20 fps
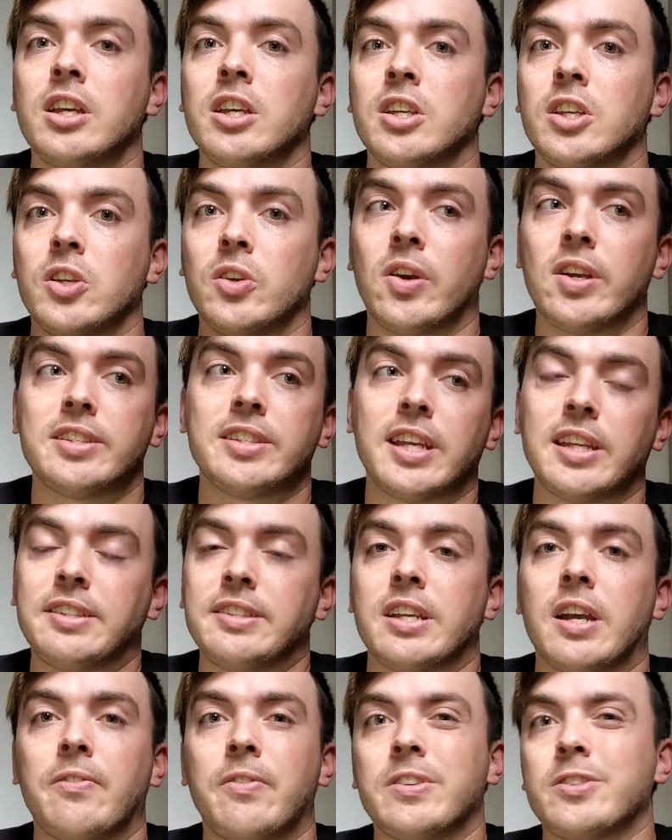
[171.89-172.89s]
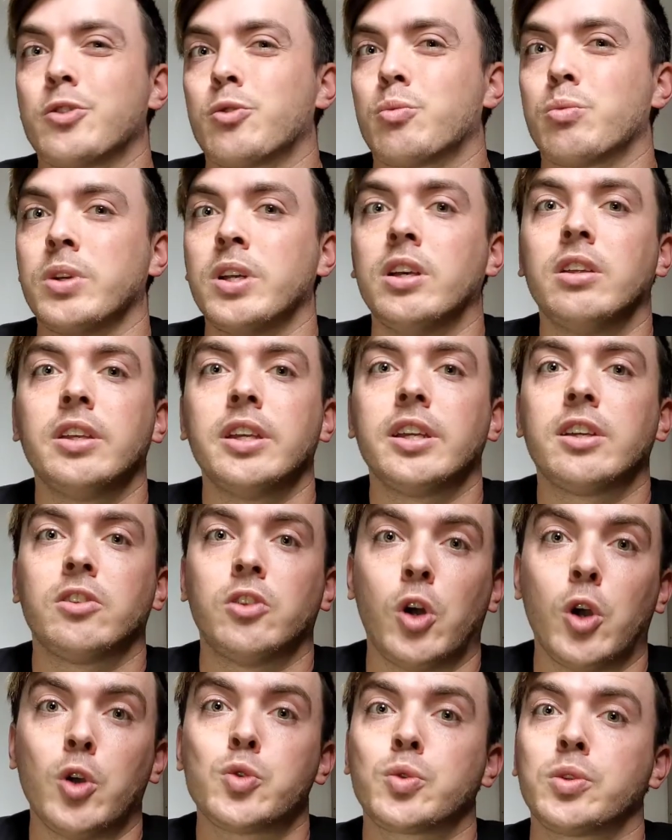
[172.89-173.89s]
U S A T F has a really
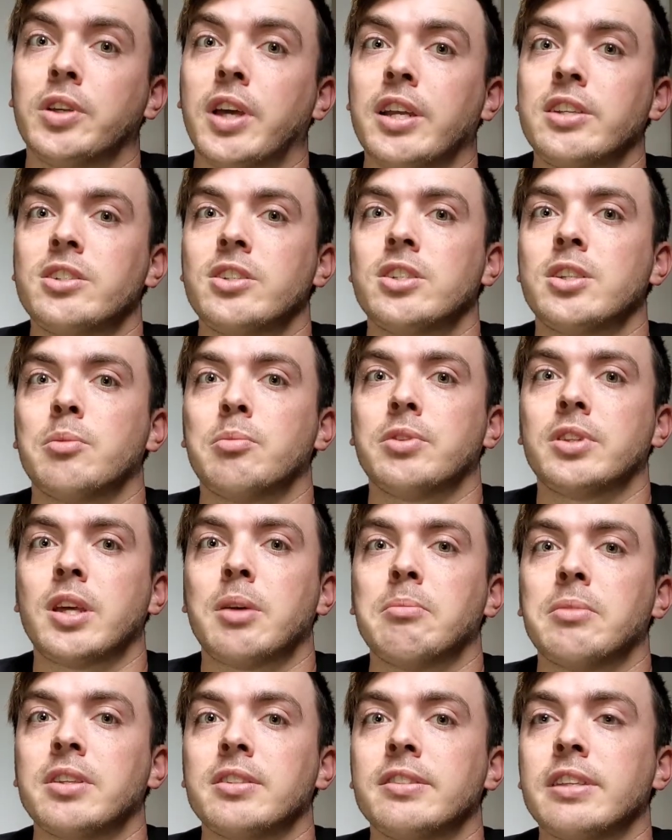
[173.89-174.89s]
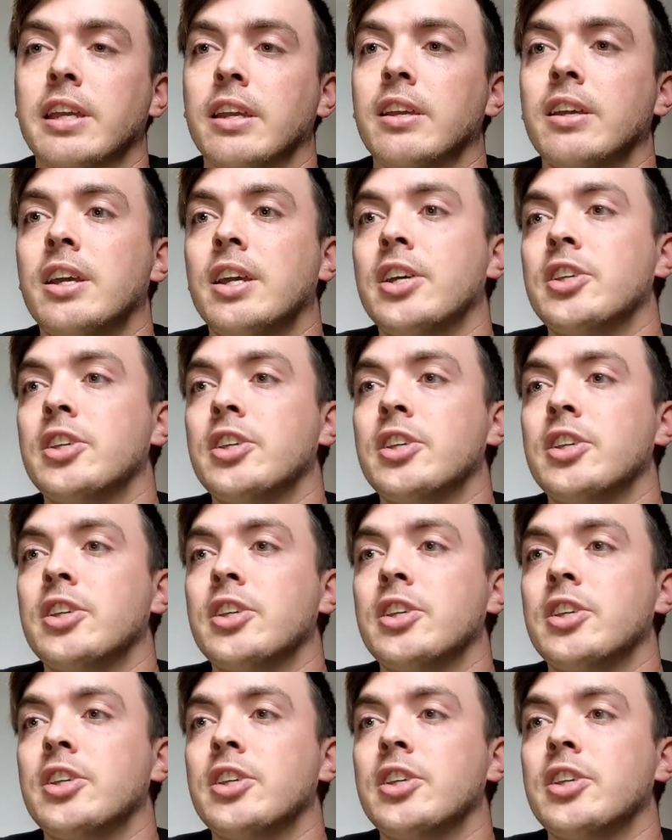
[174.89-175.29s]
close relationship with N B C.